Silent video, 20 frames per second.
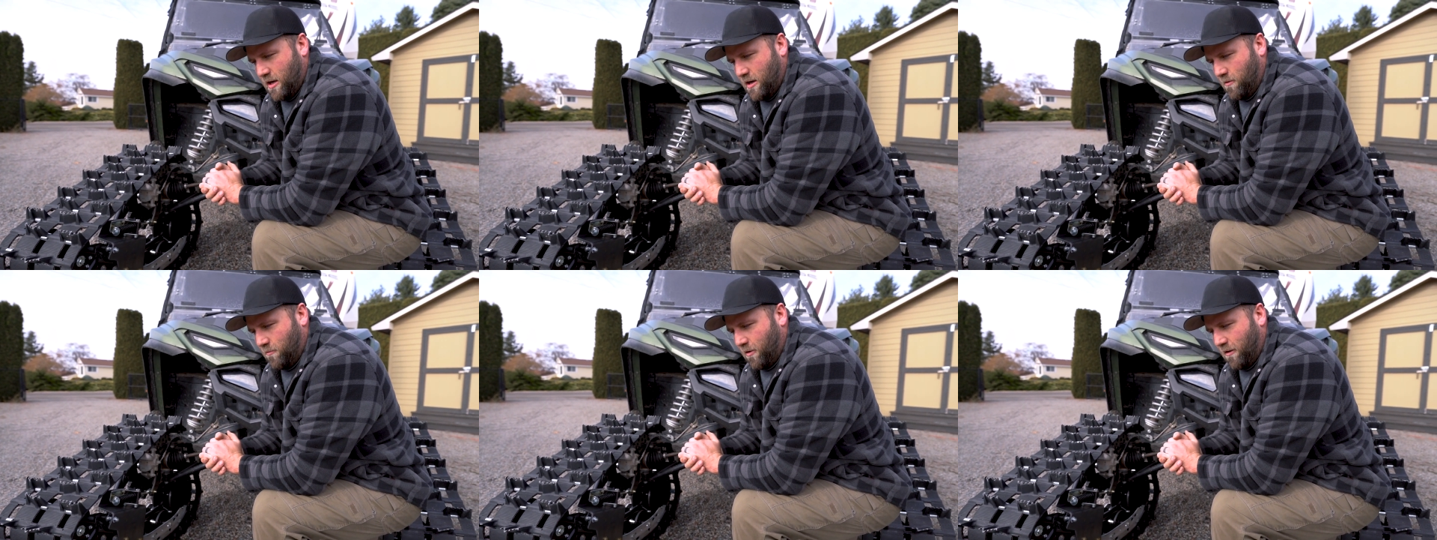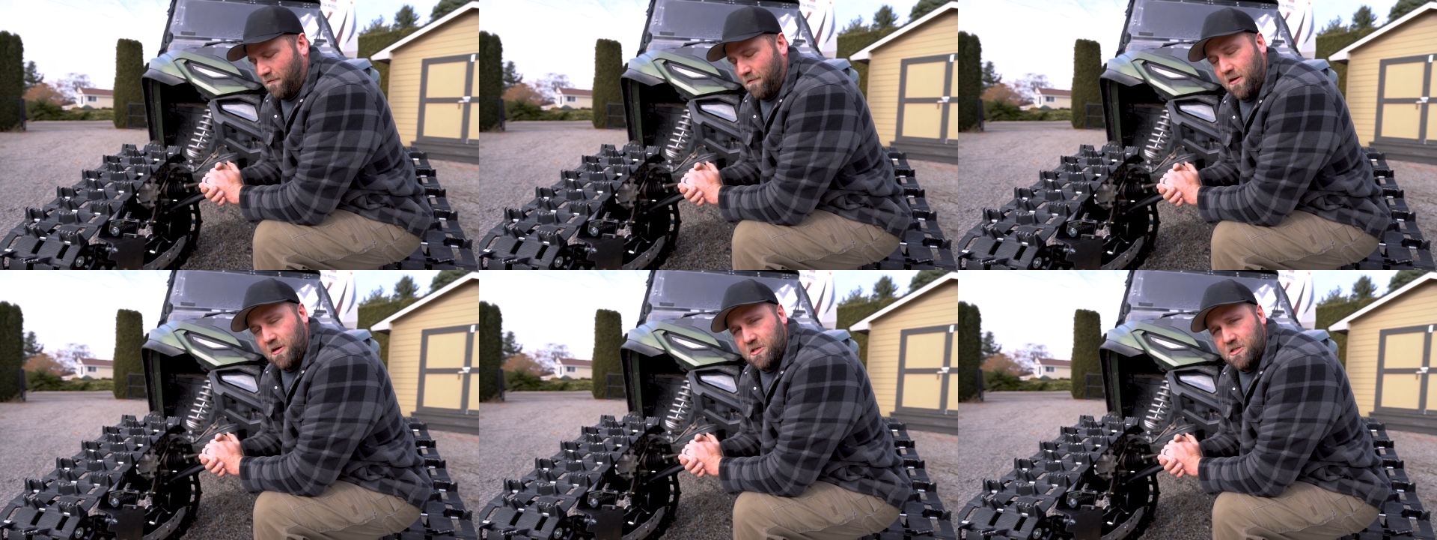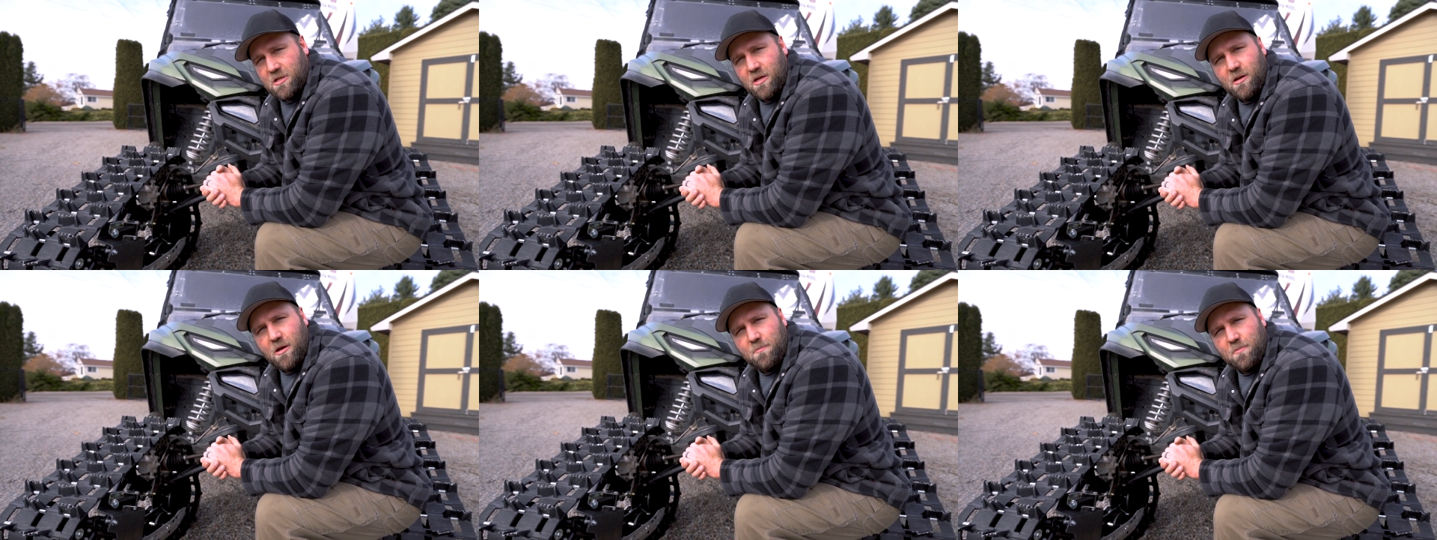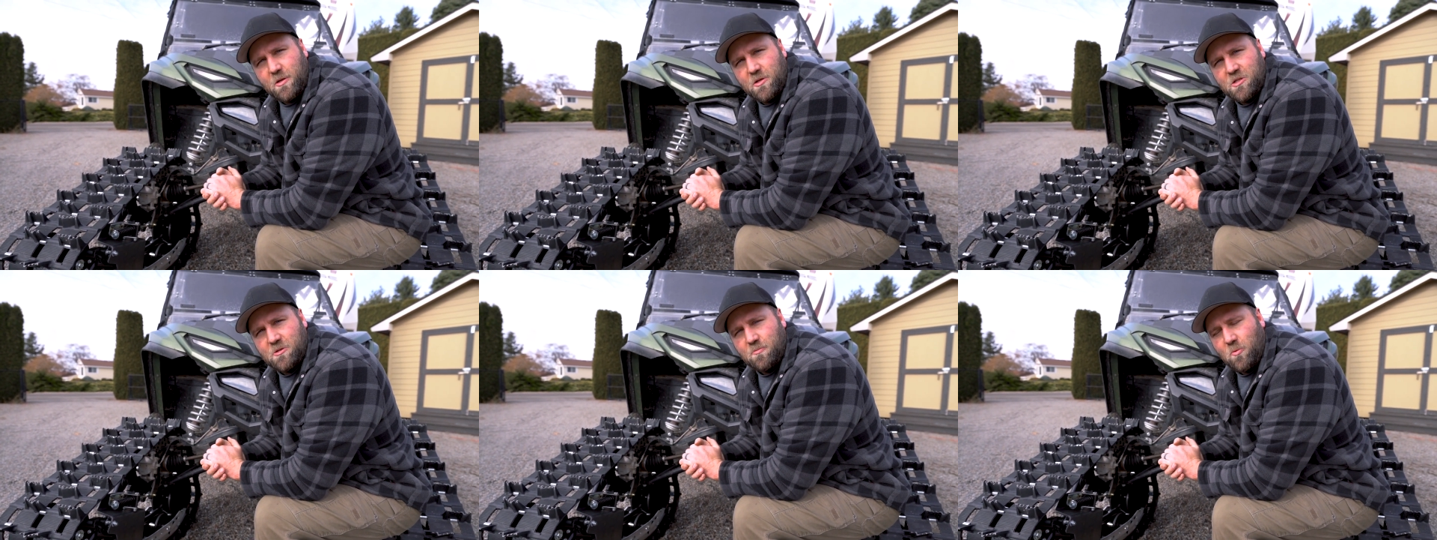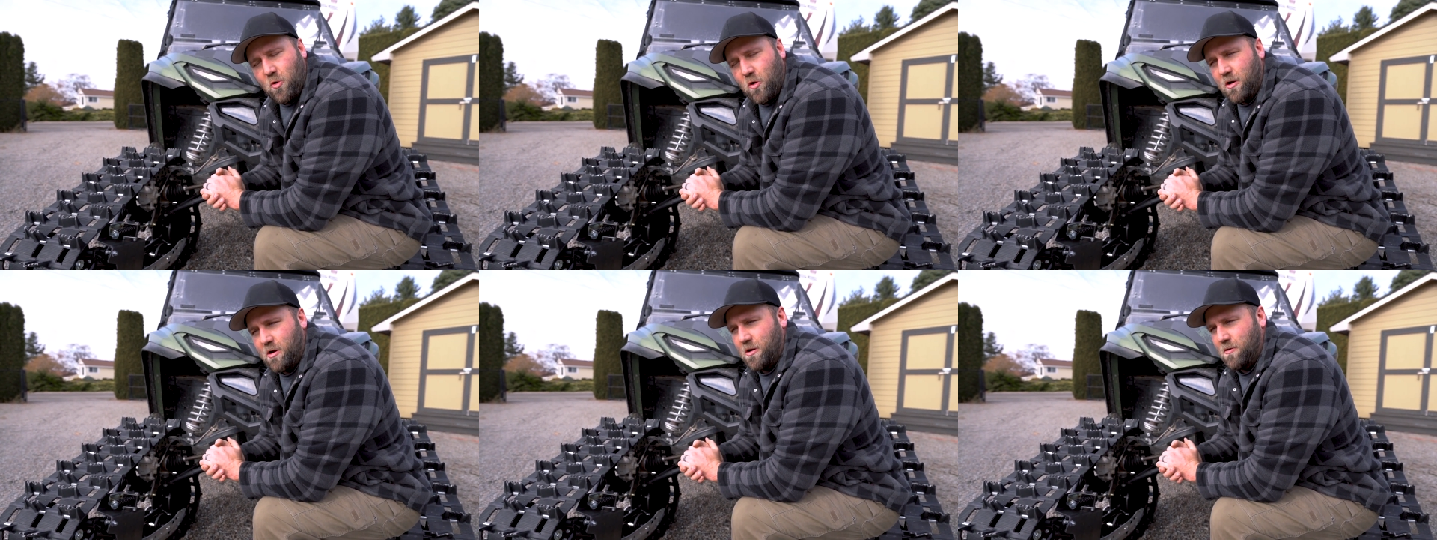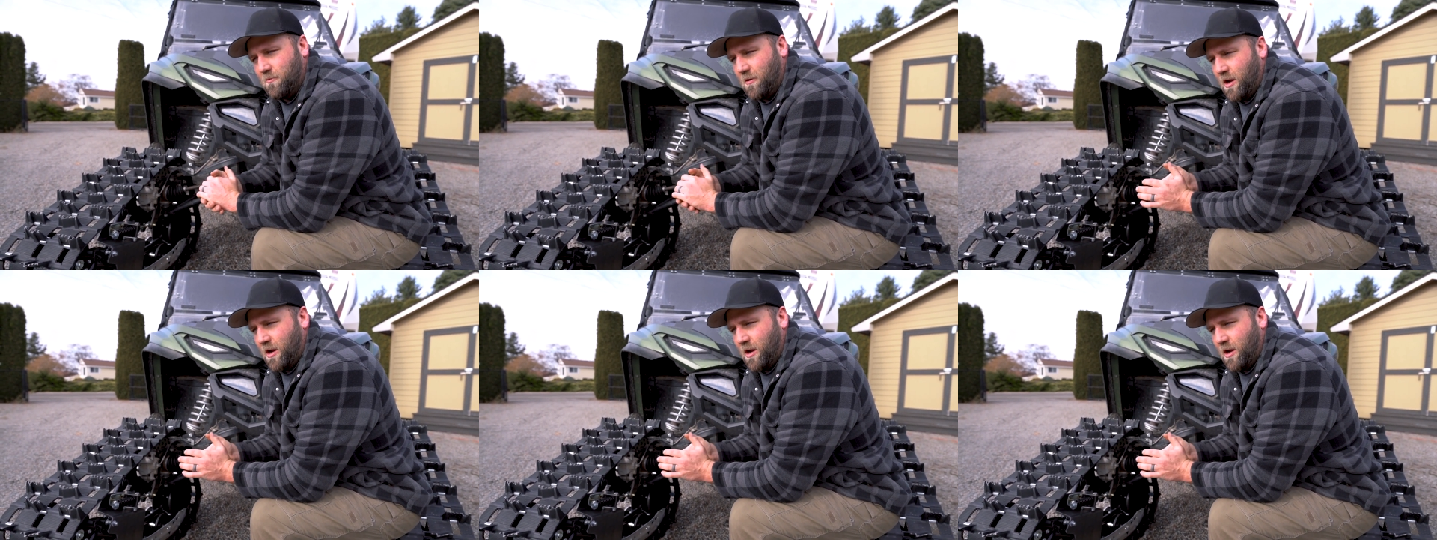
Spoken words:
and we finished it up this morning.